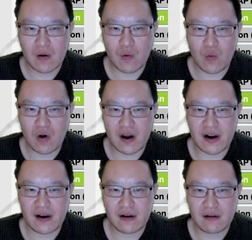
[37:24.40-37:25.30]

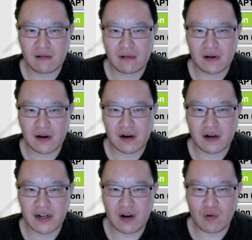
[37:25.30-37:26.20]
1,
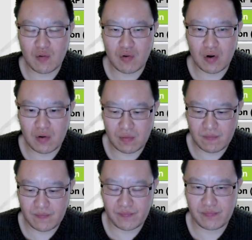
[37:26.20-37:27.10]
single quote,
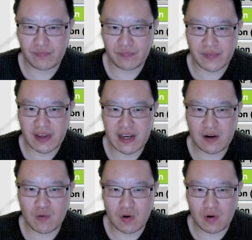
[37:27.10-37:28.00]

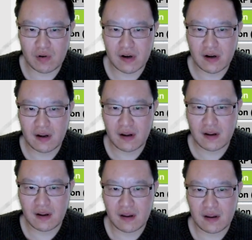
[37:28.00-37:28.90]
equals,
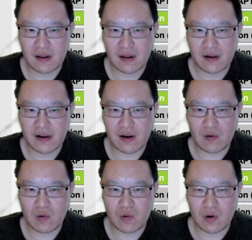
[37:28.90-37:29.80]

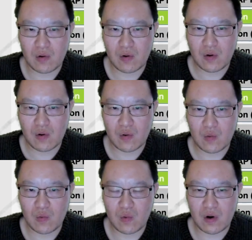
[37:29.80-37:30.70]
single quote,
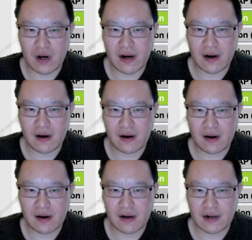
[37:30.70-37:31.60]
1,
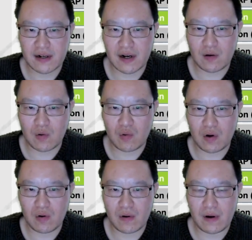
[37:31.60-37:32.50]
single
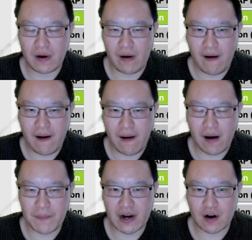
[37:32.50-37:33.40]
quote. I'm
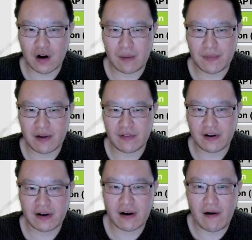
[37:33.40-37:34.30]
going to make a copy of this.
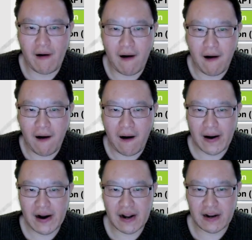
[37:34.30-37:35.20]

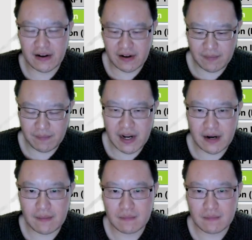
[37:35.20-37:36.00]
I hit to submit.